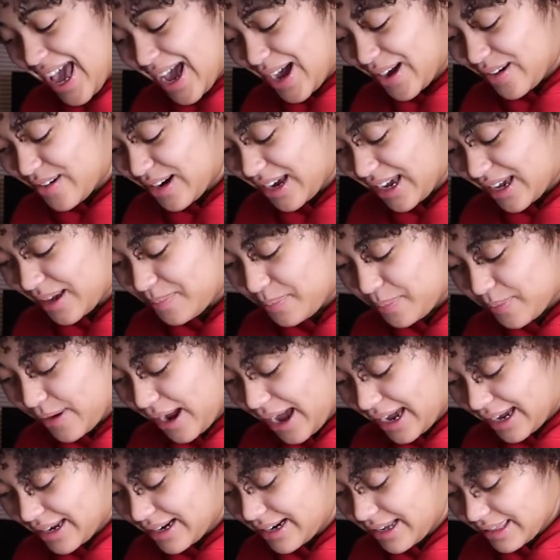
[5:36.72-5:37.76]
all right,
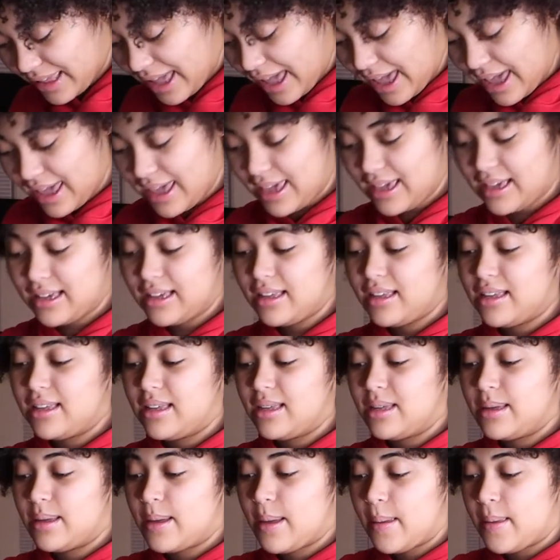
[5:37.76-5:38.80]
crack another egg.
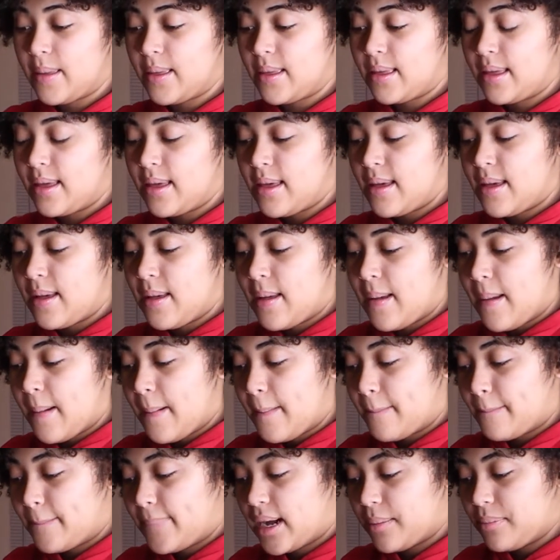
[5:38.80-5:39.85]

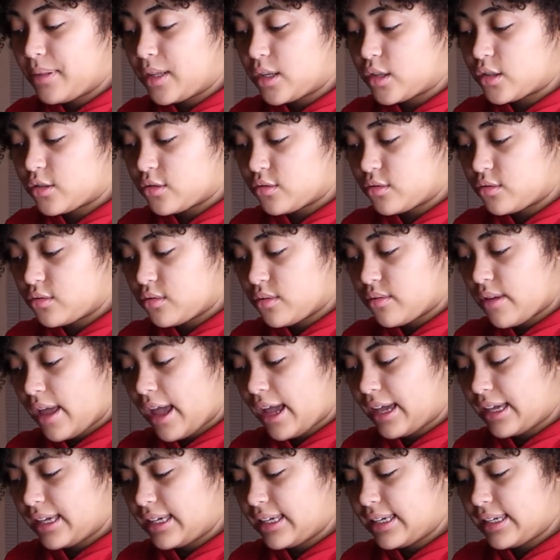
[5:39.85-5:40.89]
Pop little
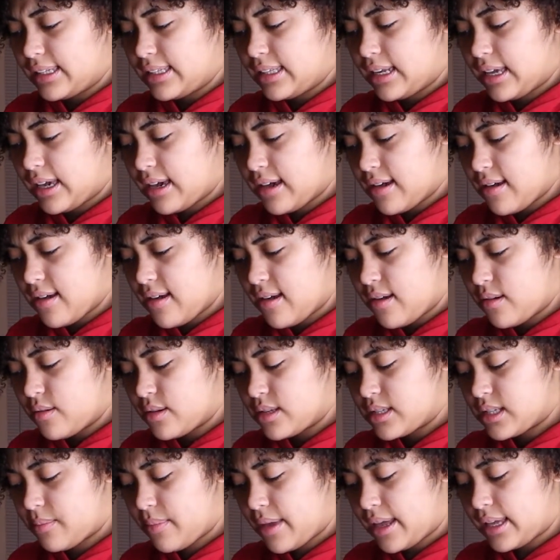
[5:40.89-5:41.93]
eggy in there.
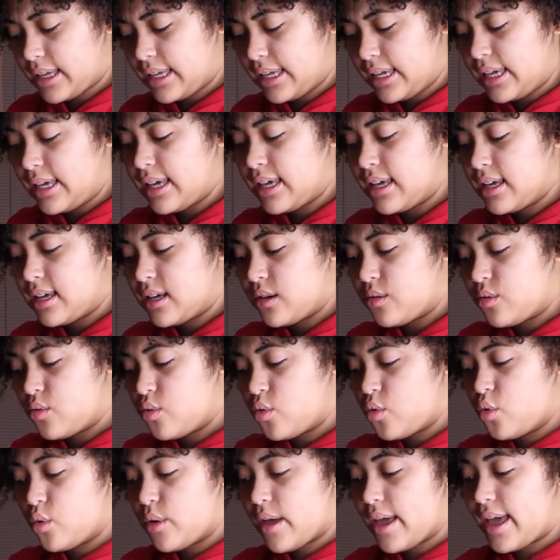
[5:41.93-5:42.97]
What's up, eggy?
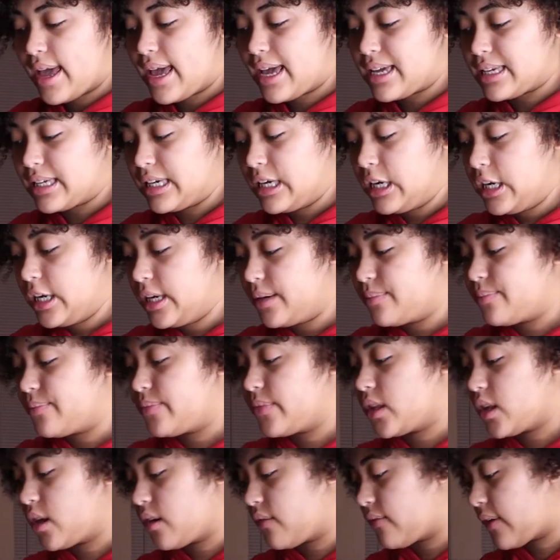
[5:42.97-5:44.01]
Eggy,
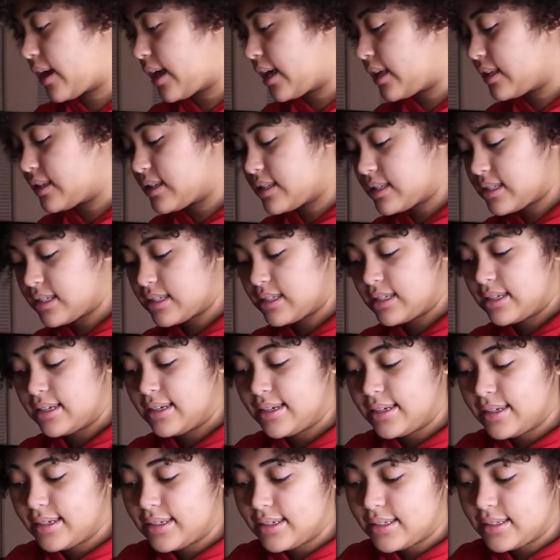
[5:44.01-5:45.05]
All right.
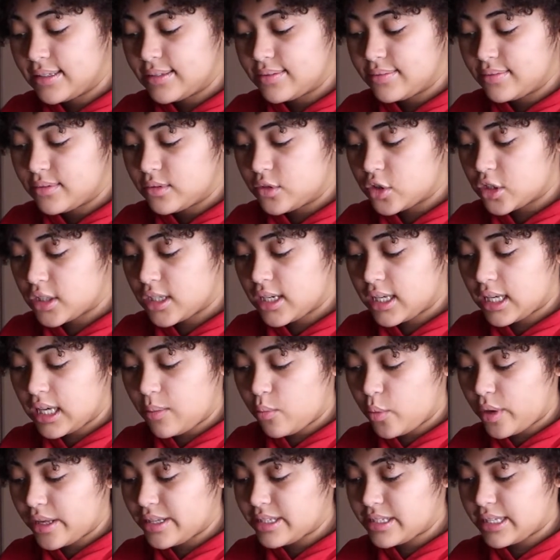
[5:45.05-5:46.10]
We're gonna
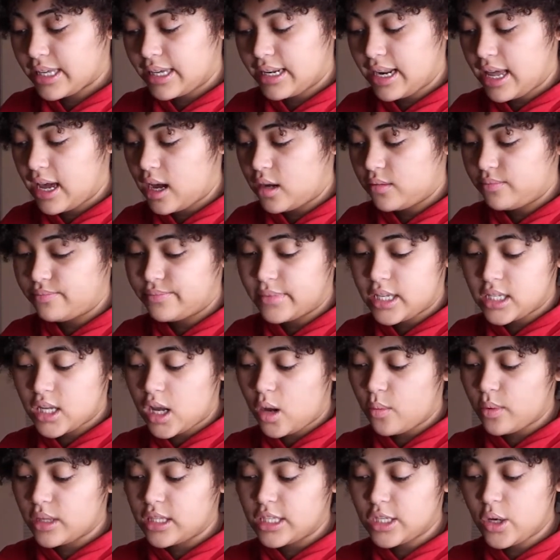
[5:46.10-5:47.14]
get whisking now. That's
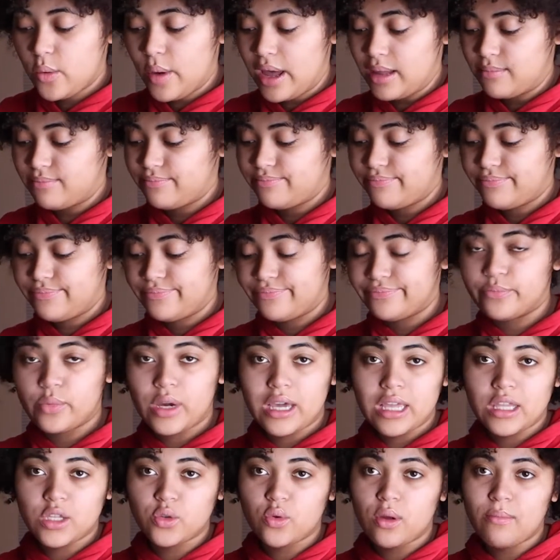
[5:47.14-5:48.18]
all we're doing.
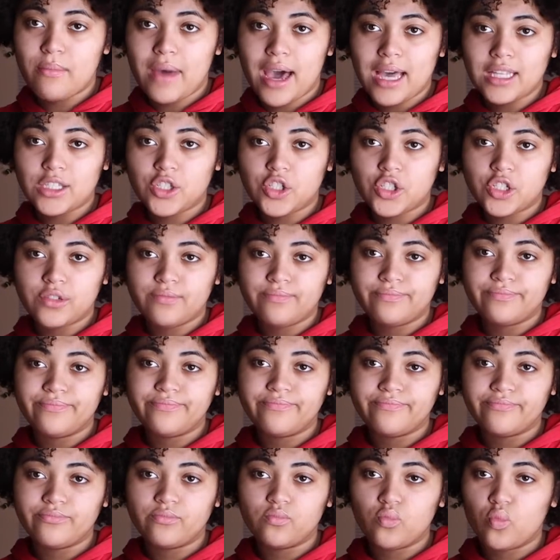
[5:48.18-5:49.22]
We ain't doing much.
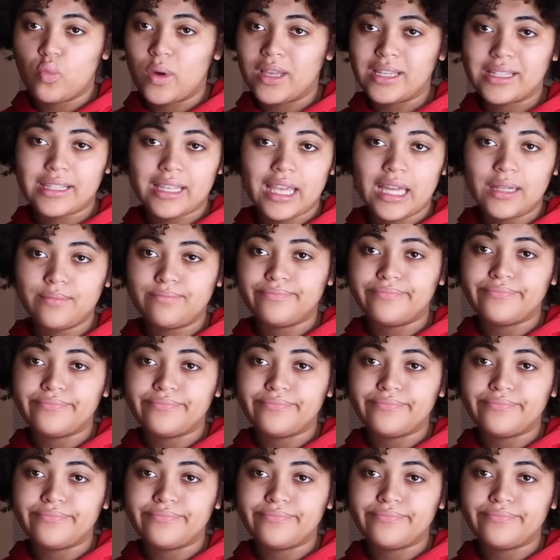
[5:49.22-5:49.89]
whisking.